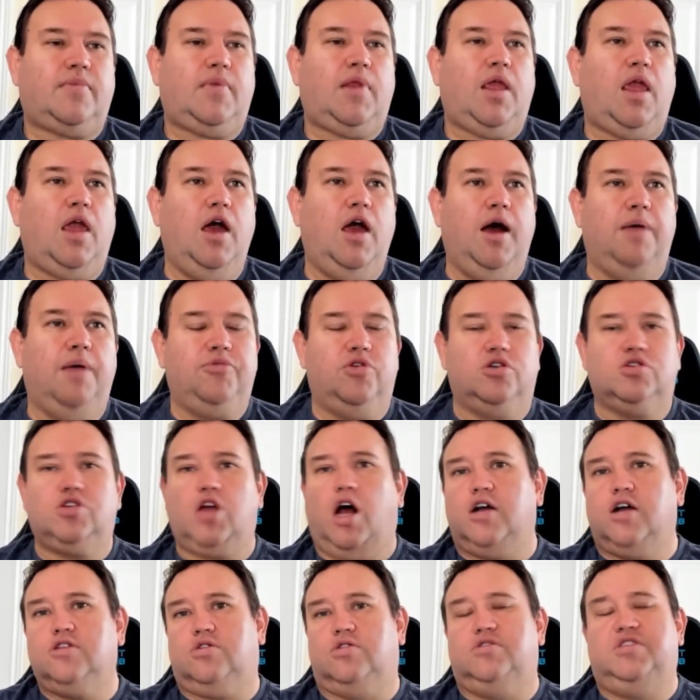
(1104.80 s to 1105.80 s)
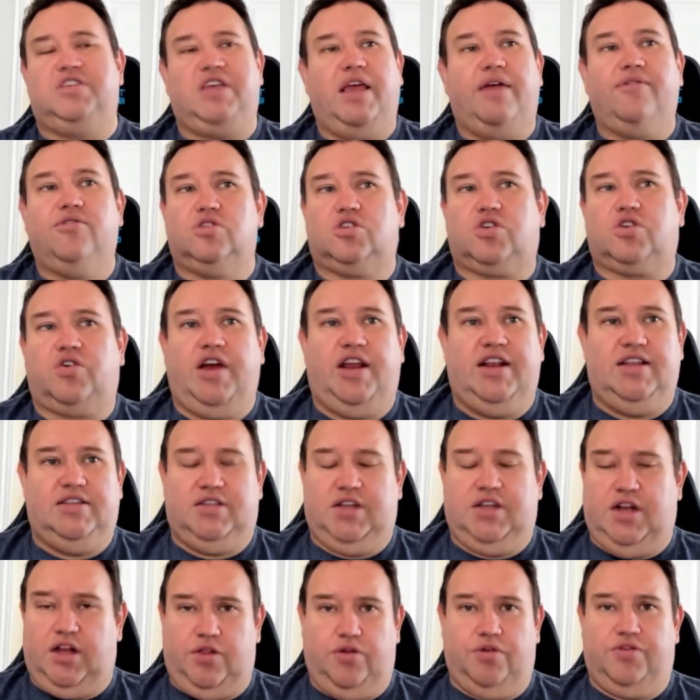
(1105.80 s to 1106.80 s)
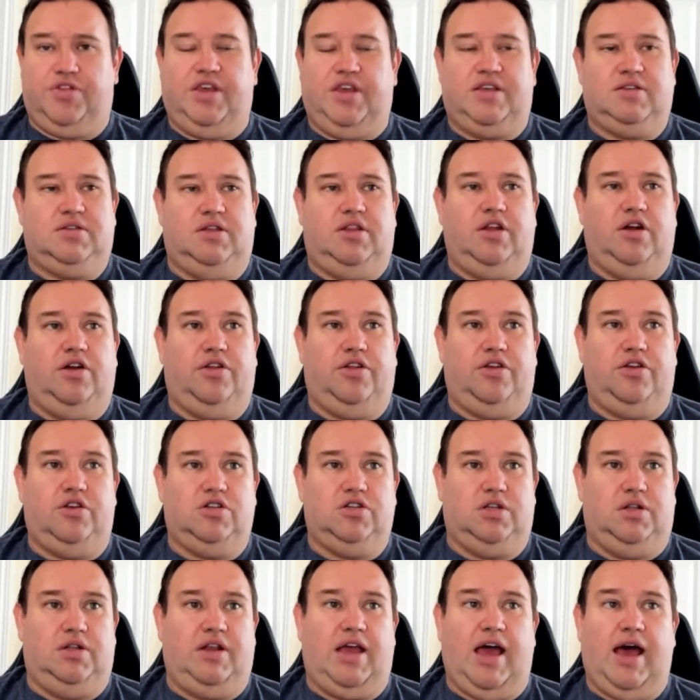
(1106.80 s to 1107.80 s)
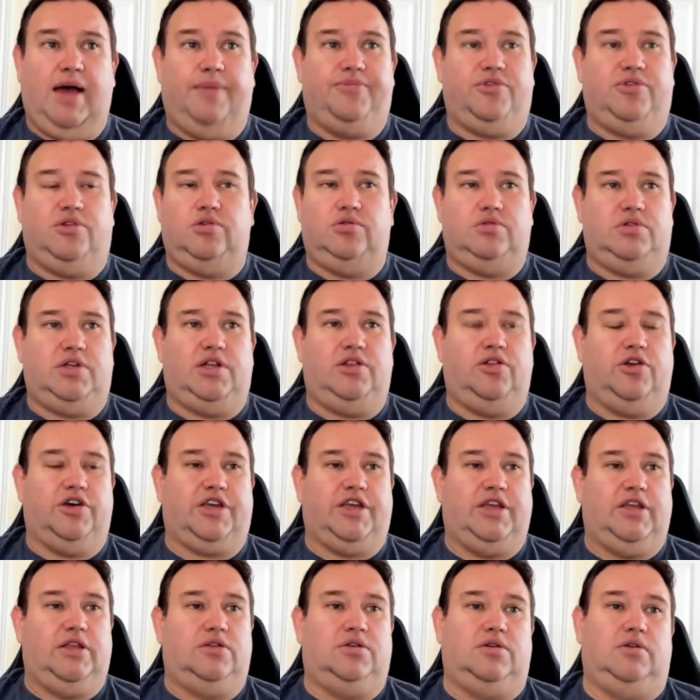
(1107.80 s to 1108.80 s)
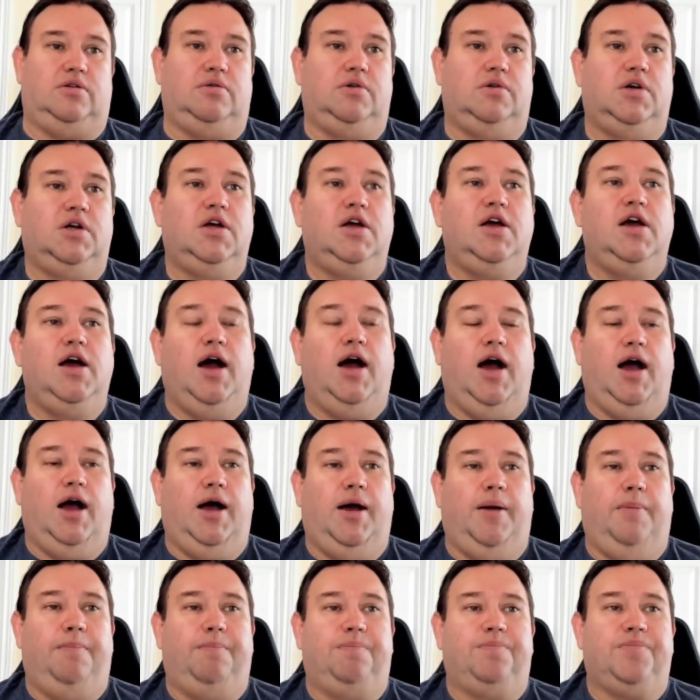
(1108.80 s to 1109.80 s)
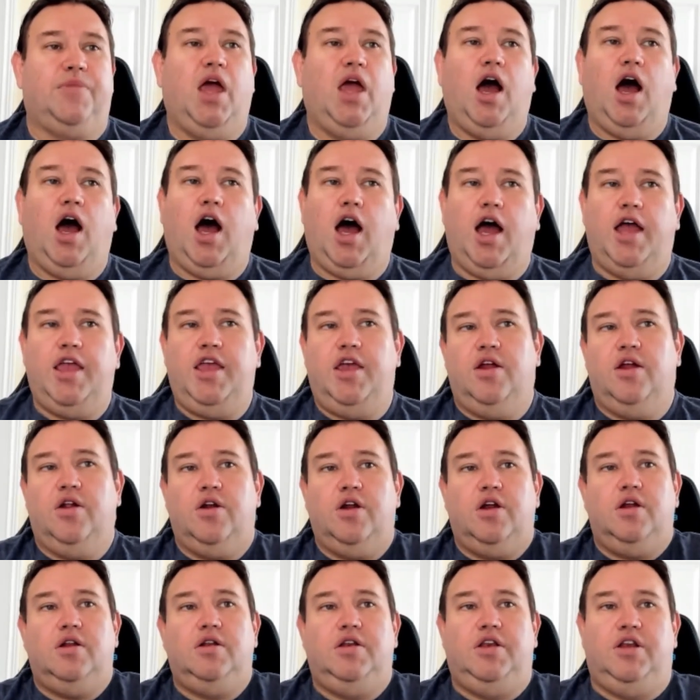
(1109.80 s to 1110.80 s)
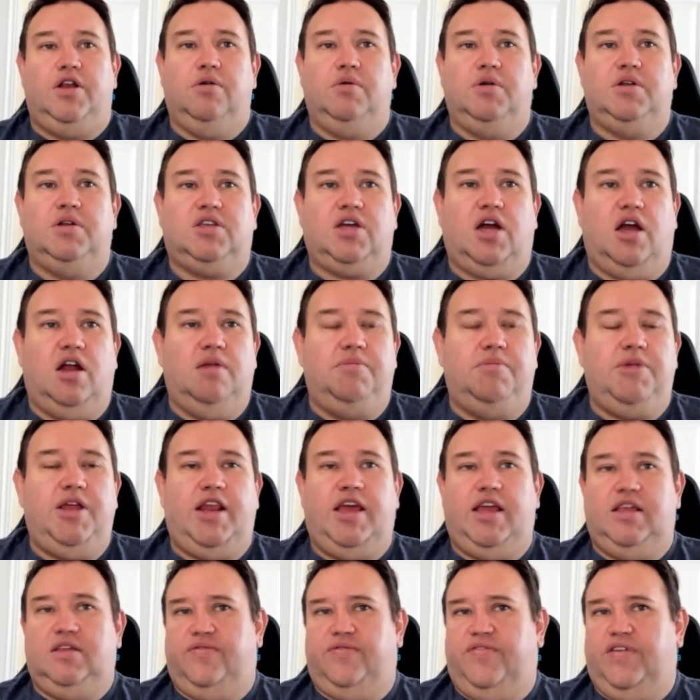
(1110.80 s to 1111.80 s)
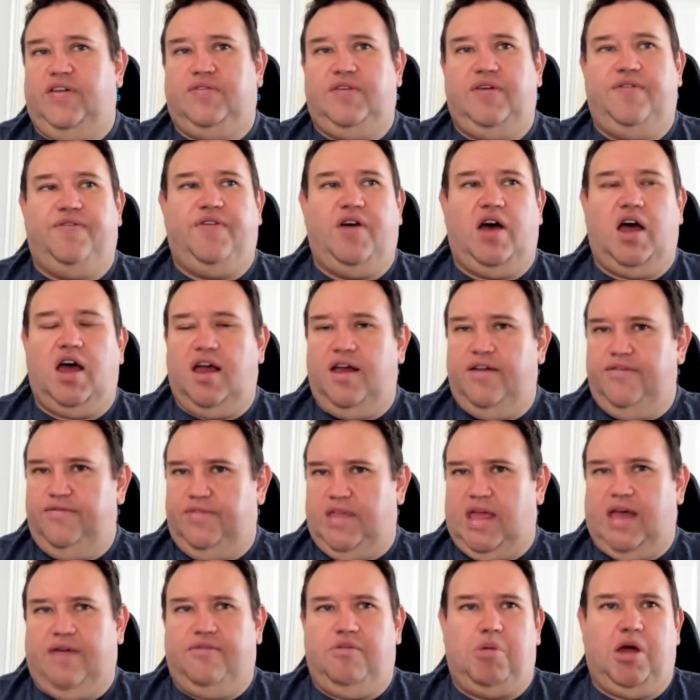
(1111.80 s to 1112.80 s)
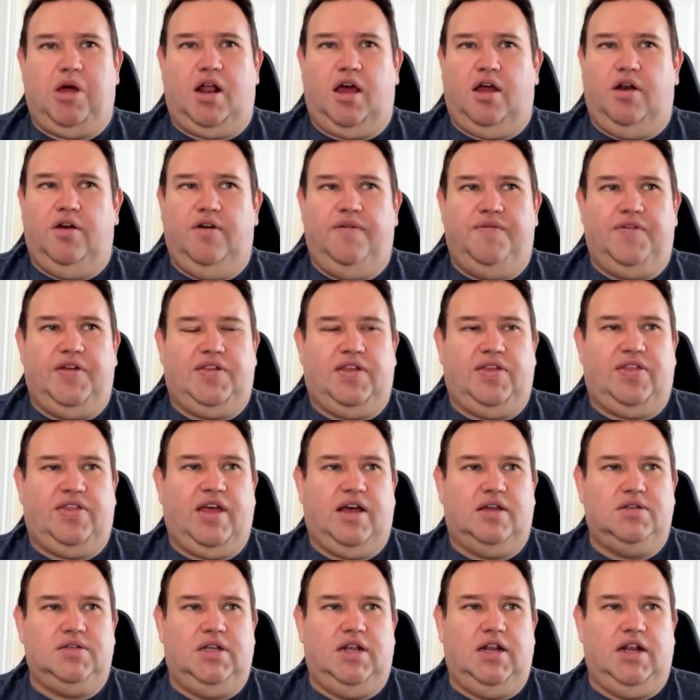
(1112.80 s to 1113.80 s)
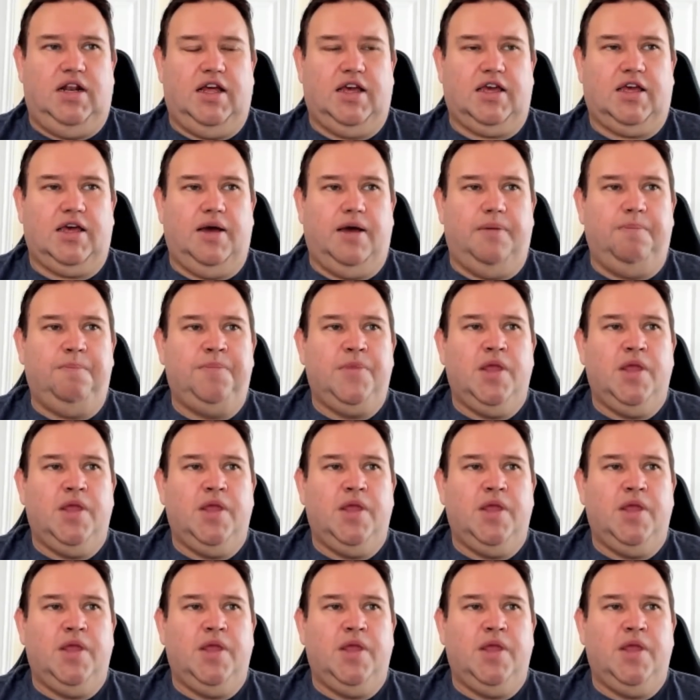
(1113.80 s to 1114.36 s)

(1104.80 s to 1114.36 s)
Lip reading: There's also savers credits and other things in there that you should absolutely look into. High earner near retirement, age 55, they have about 150,000 in income,